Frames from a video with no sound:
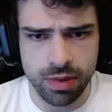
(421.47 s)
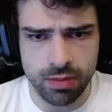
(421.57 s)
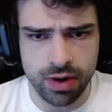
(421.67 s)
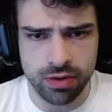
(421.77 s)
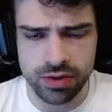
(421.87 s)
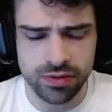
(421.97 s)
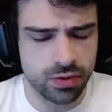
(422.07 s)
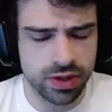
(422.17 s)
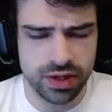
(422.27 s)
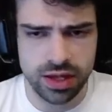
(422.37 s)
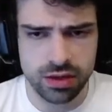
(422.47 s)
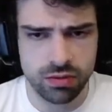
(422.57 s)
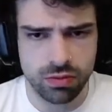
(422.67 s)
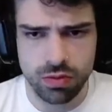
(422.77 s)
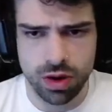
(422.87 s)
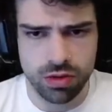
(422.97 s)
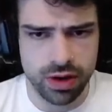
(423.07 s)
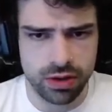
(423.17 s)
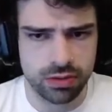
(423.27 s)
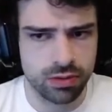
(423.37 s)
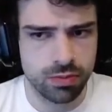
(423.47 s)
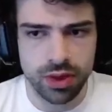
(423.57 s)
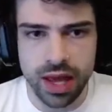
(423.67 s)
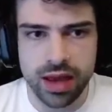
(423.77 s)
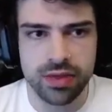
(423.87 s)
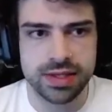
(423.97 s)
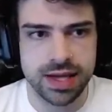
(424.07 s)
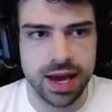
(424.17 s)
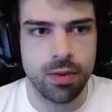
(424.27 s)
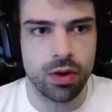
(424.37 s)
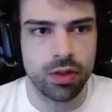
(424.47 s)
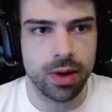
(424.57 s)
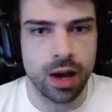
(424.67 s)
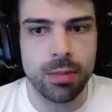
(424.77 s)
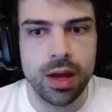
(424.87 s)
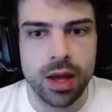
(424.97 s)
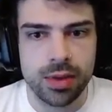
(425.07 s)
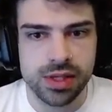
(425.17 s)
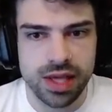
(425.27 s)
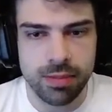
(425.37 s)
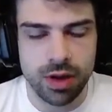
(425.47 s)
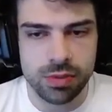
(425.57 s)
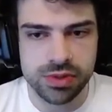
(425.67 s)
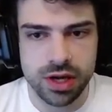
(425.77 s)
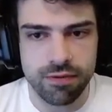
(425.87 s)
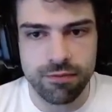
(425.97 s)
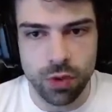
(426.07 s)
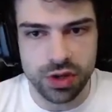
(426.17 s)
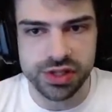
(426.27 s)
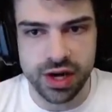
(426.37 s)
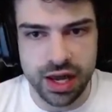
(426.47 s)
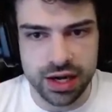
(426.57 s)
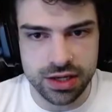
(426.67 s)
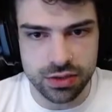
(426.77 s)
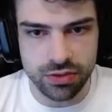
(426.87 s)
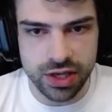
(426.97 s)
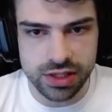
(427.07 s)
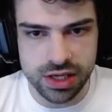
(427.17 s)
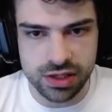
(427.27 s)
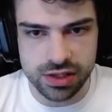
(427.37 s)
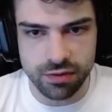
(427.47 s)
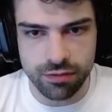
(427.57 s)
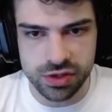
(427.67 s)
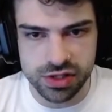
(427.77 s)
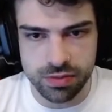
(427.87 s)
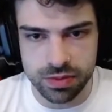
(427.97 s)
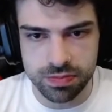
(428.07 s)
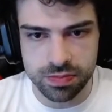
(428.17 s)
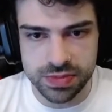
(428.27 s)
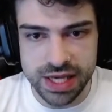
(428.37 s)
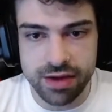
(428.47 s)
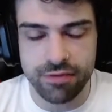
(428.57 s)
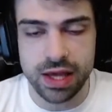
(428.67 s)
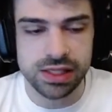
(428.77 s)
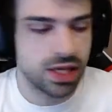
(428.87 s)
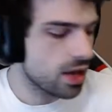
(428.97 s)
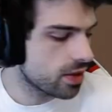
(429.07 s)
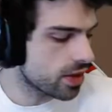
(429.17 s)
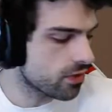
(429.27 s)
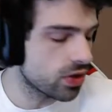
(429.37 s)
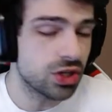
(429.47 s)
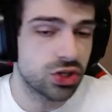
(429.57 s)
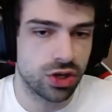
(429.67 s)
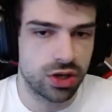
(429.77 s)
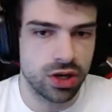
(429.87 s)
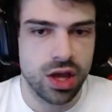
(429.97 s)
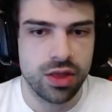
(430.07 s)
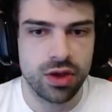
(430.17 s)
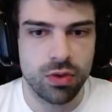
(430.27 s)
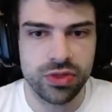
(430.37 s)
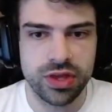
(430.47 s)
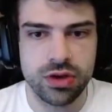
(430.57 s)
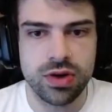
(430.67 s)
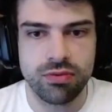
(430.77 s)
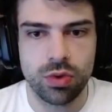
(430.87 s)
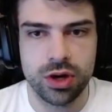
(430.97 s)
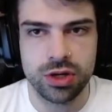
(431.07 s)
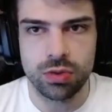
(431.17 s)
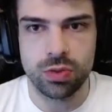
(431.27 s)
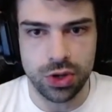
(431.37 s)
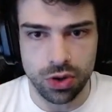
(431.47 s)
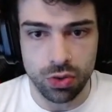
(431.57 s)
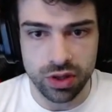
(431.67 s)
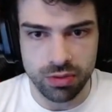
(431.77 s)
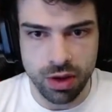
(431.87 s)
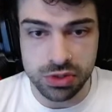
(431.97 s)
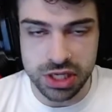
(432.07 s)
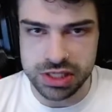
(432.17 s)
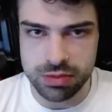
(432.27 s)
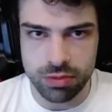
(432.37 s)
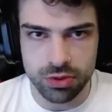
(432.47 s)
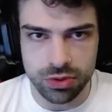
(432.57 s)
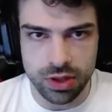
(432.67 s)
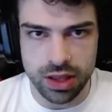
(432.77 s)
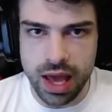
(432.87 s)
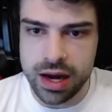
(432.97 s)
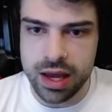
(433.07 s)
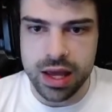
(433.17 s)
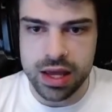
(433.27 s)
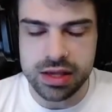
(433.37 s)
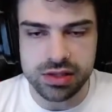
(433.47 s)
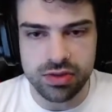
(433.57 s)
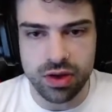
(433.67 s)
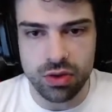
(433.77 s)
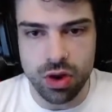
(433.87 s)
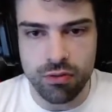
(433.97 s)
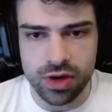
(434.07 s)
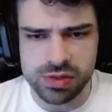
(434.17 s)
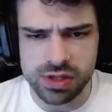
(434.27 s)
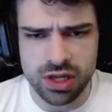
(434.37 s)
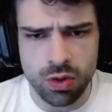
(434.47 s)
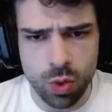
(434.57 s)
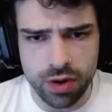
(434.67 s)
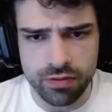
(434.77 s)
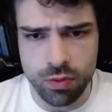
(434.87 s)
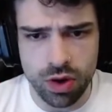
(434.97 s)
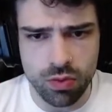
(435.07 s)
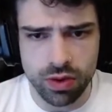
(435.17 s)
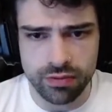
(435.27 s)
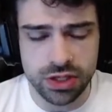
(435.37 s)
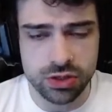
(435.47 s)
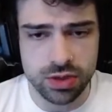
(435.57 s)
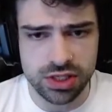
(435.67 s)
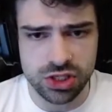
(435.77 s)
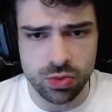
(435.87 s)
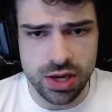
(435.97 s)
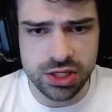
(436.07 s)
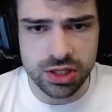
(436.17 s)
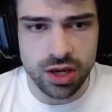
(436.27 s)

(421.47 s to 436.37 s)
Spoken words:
right. If you don't get the kill, walk around. Play the time on the bomb, because that bomb is going to force their hand to do things, and it's going to force them to take fights that they really shouldn't. The one thing you never want to do when you're holding the bomb, which I see people do a lot, is they'll go for, especially in a 1v1, 1v2 situation,